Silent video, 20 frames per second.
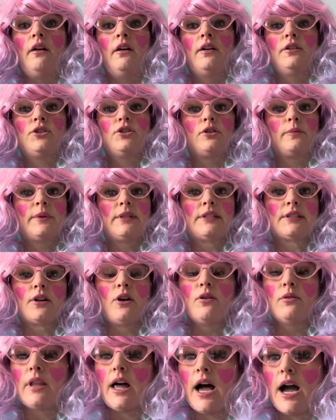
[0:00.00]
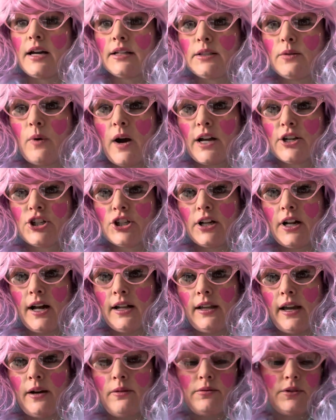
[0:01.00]
Took me so long to wash it
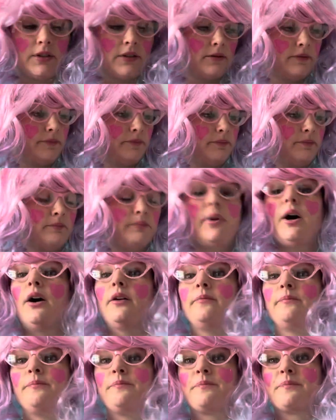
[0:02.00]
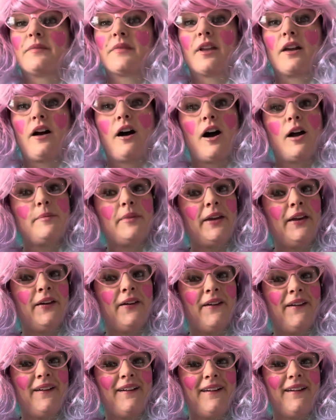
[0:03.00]
all out, but I'm
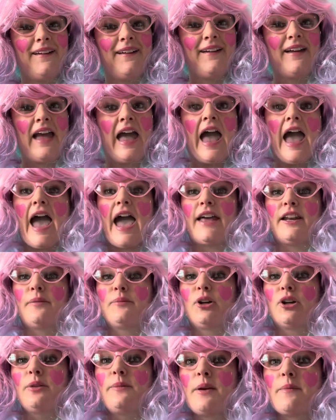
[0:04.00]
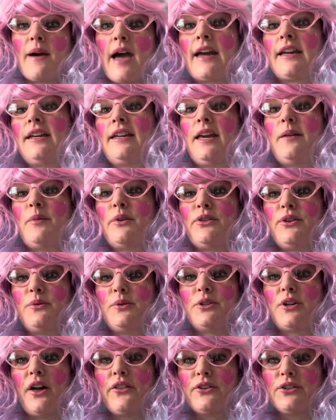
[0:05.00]
here. And I'm going to be back again with you
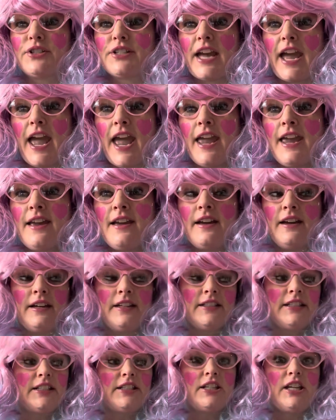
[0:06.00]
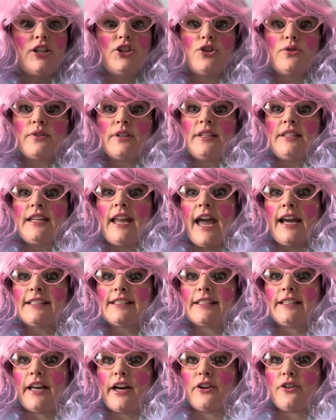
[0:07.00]
another day to teach you the
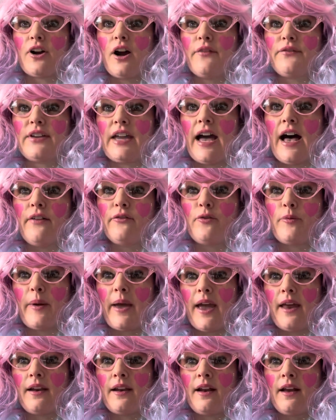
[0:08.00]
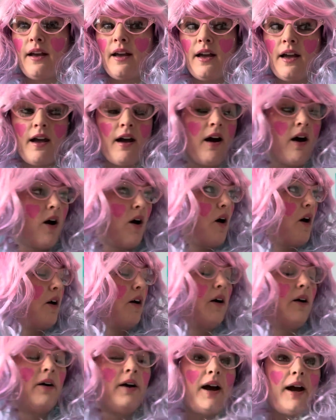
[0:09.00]
next letter of the alphabet.
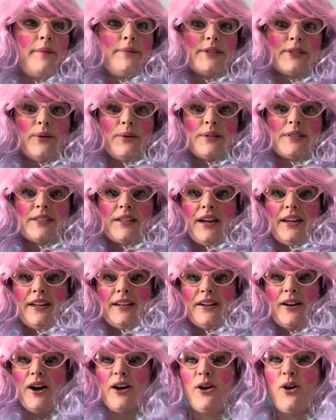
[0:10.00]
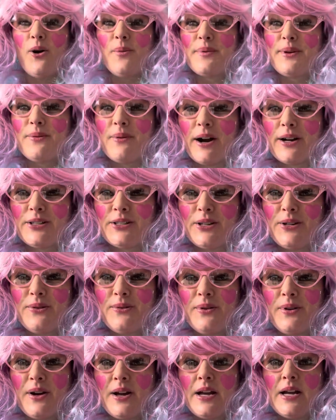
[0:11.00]
Oh, I'm so excited. I hope you are
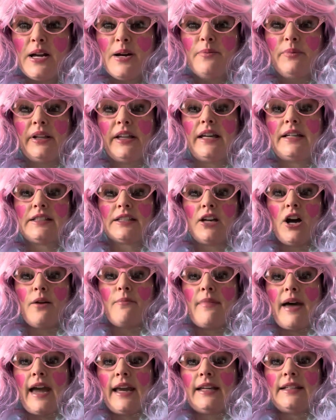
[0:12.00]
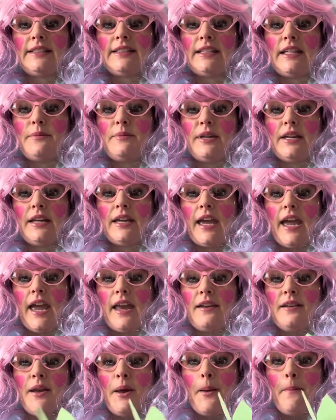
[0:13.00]
too. Please come back and see me
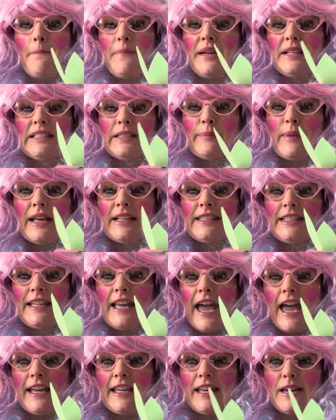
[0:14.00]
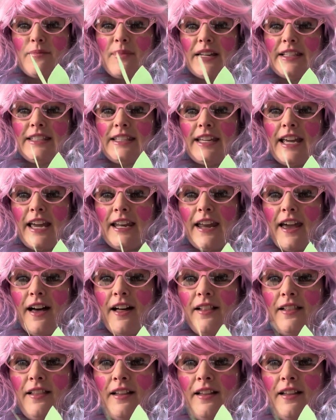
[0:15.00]
again, Miss Messy at Get Messy NL.